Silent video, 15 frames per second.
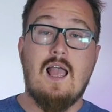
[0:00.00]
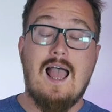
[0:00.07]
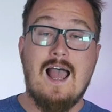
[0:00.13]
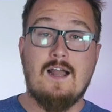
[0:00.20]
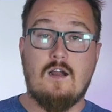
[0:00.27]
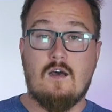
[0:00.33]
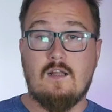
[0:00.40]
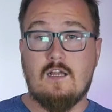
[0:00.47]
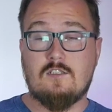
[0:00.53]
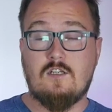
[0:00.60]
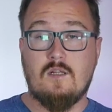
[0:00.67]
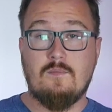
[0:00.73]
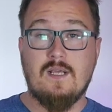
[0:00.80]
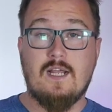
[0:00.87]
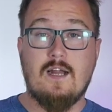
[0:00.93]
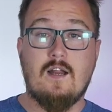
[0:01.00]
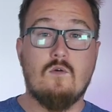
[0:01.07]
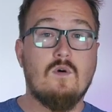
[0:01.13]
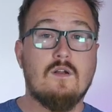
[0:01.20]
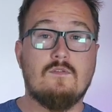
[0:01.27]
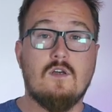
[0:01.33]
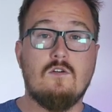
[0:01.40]
and I'll actually be getting
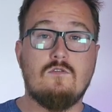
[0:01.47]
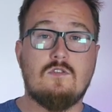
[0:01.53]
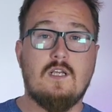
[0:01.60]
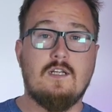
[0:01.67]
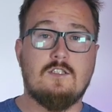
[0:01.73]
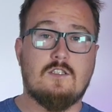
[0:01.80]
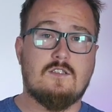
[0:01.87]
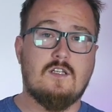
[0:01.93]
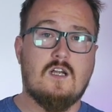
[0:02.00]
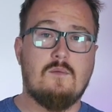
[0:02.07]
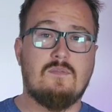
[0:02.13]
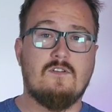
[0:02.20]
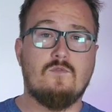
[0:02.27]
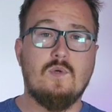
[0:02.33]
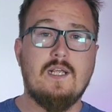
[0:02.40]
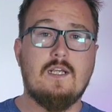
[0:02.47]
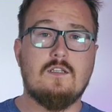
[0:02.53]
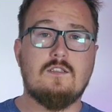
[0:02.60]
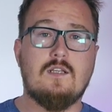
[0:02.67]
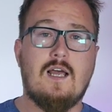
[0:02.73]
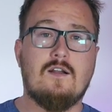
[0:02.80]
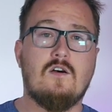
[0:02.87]
one of those in just a couple of
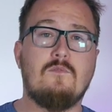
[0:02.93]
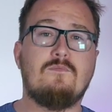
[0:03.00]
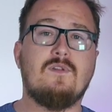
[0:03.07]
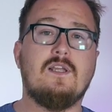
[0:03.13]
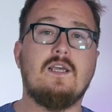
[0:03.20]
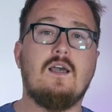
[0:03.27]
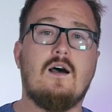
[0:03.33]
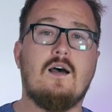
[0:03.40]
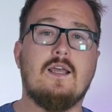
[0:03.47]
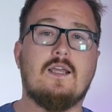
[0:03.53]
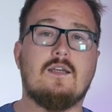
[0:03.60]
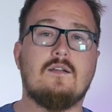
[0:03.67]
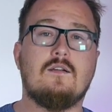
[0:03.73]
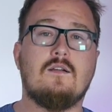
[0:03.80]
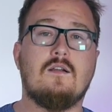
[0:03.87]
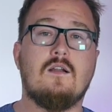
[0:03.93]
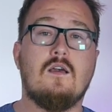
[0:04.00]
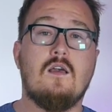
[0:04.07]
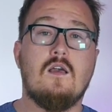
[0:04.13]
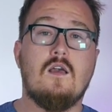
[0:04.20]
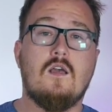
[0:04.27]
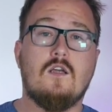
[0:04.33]
weeks, and hopefully I can
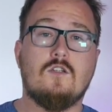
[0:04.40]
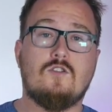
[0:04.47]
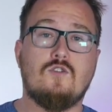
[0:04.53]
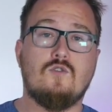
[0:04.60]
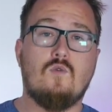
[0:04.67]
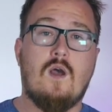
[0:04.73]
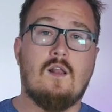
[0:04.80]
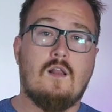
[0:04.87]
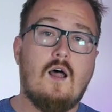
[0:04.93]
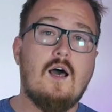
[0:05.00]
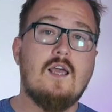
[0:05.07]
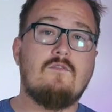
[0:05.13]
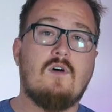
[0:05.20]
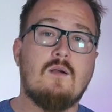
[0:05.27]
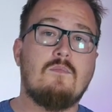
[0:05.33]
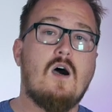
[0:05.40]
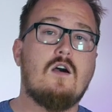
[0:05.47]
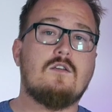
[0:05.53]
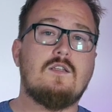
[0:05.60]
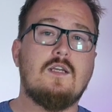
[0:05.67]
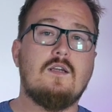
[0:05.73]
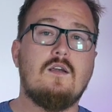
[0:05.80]
do a live
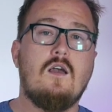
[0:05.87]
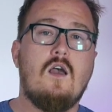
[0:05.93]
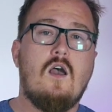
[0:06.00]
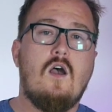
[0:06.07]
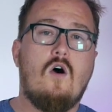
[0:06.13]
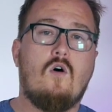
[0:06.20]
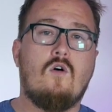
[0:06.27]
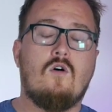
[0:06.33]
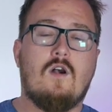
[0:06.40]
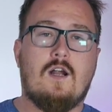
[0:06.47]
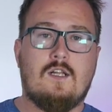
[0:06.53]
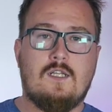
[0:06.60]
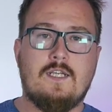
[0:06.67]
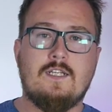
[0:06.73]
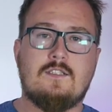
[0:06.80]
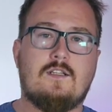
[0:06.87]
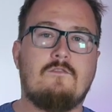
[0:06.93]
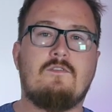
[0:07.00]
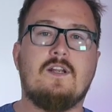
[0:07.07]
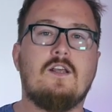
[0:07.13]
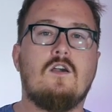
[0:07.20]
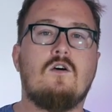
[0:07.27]
unboxing or at least a
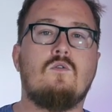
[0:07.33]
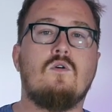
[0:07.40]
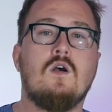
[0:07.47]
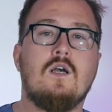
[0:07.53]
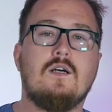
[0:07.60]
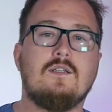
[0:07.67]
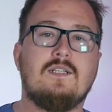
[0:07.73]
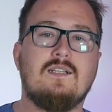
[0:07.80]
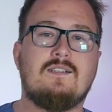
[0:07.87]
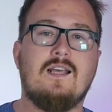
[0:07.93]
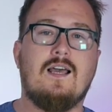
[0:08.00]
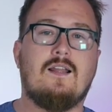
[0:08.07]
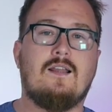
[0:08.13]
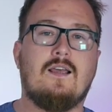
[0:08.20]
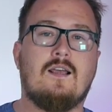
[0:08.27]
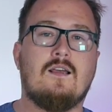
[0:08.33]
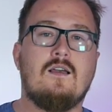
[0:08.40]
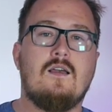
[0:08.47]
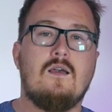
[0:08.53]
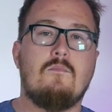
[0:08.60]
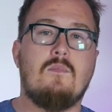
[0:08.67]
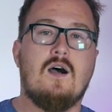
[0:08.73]
video detailing
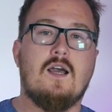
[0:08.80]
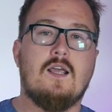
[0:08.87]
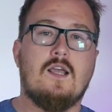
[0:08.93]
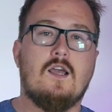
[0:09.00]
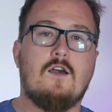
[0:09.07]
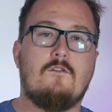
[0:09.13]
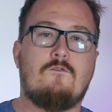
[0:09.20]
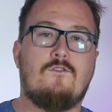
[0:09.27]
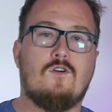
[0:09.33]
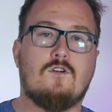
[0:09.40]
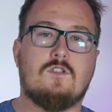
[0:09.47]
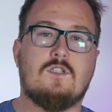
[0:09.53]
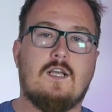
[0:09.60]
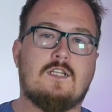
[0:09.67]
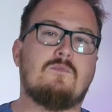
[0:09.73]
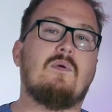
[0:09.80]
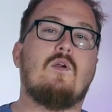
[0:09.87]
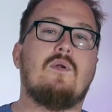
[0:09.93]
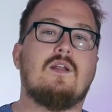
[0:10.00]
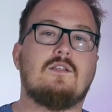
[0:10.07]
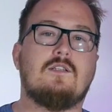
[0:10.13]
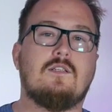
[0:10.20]
my first
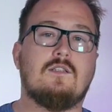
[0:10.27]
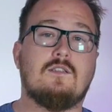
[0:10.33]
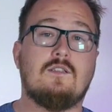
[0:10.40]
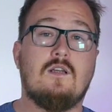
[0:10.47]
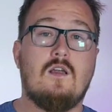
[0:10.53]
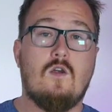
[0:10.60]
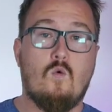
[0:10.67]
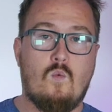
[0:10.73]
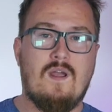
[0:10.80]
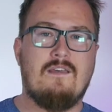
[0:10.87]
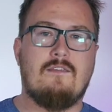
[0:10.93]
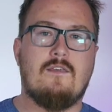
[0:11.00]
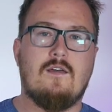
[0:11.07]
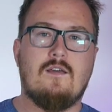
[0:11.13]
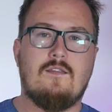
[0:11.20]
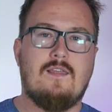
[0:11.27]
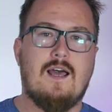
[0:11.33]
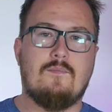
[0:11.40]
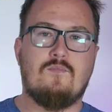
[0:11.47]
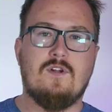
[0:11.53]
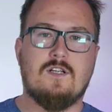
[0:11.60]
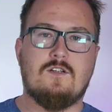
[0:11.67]
experiences with
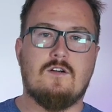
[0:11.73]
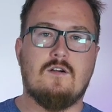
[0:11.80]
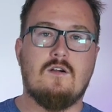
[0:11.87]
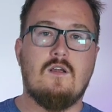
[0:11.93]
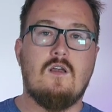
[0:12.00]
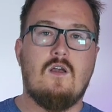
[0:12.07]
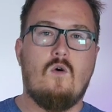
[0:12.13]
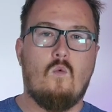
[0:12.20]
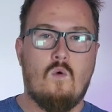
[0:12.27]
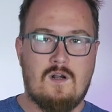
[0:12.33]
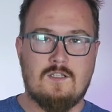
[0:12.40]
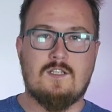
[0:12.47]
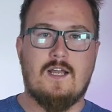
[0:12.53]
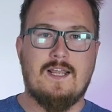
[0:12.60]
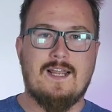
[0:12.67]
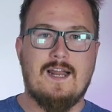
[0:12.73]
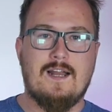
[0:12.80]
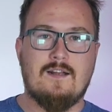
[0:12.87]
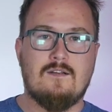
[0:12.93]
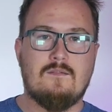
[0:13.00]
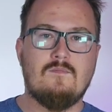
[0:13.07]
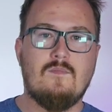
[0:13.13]
that printer once I get it.